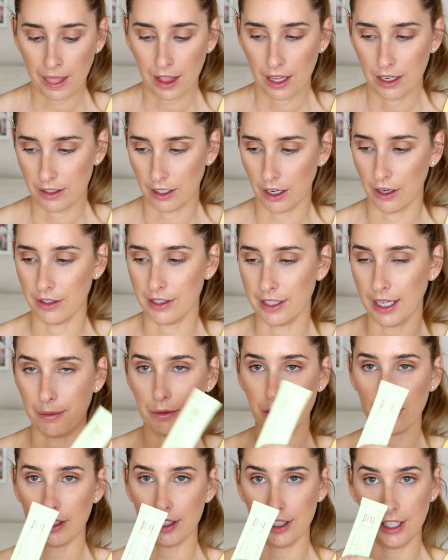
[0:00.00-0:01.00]
So same
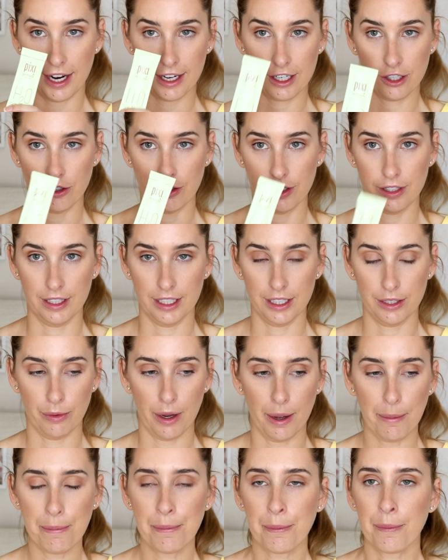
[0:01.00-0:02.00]
sort of texture as this
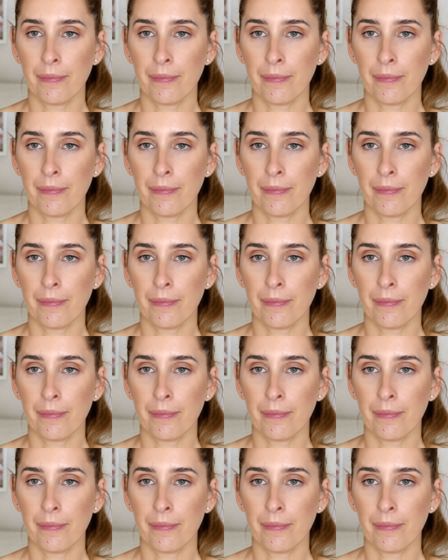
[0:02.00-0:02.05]
one.